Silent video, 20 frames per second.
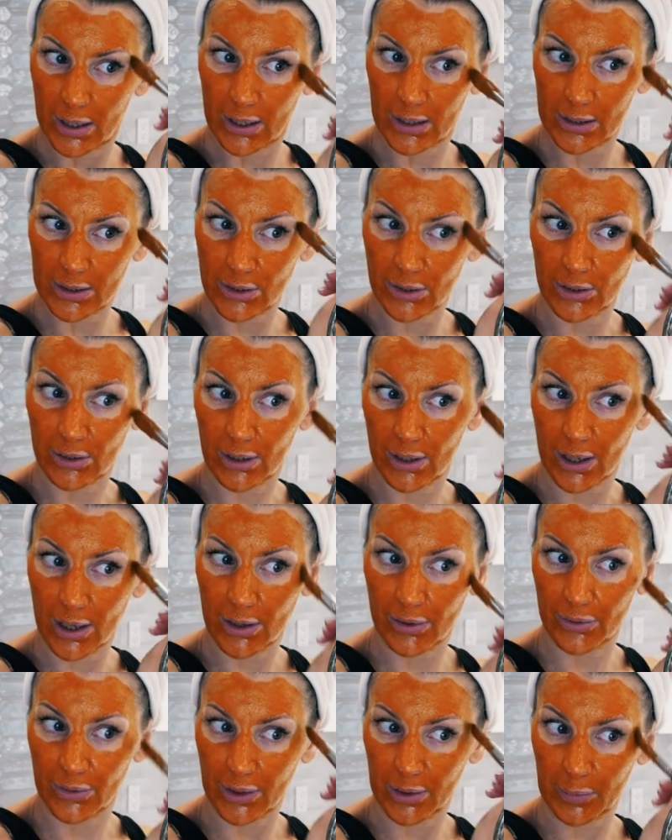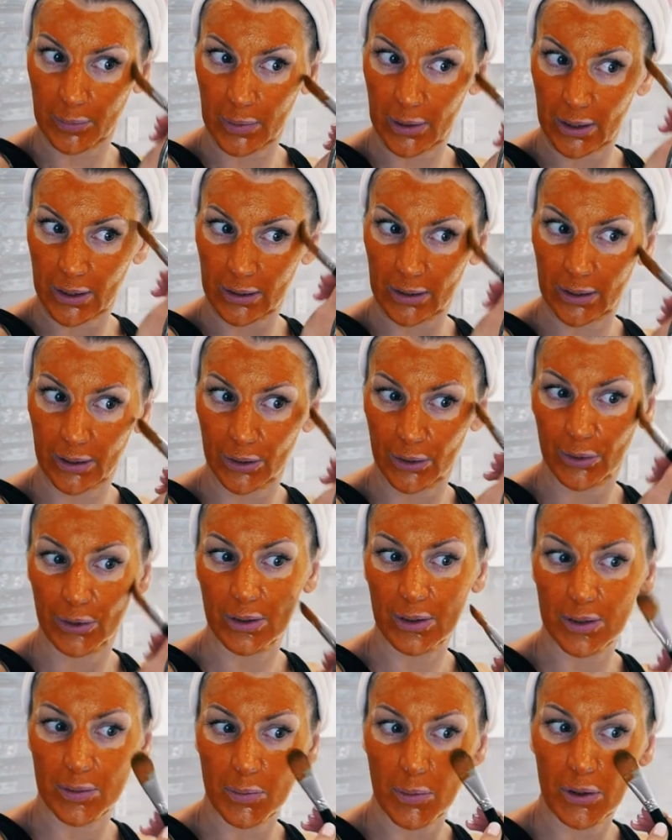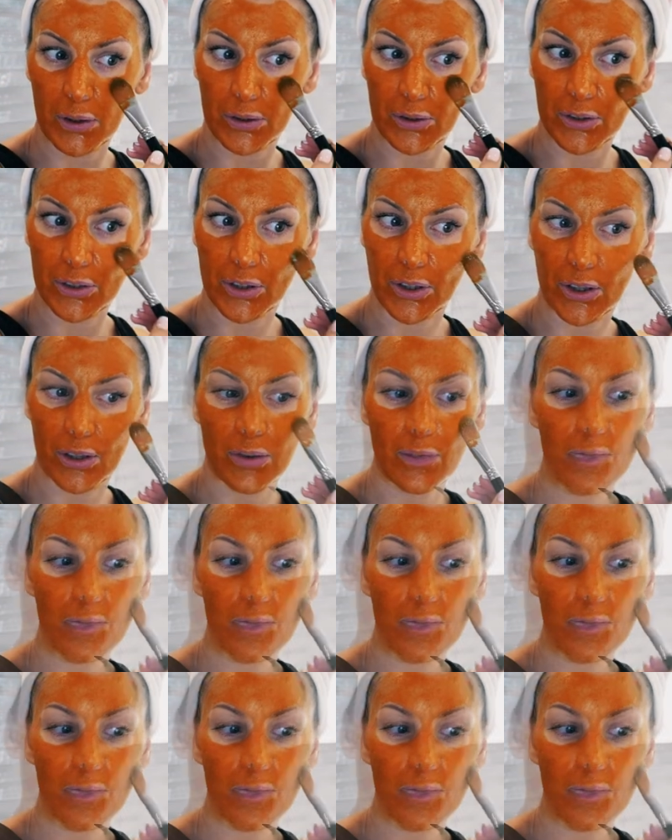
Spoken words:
He's gonna laugh at me, I tell you this much.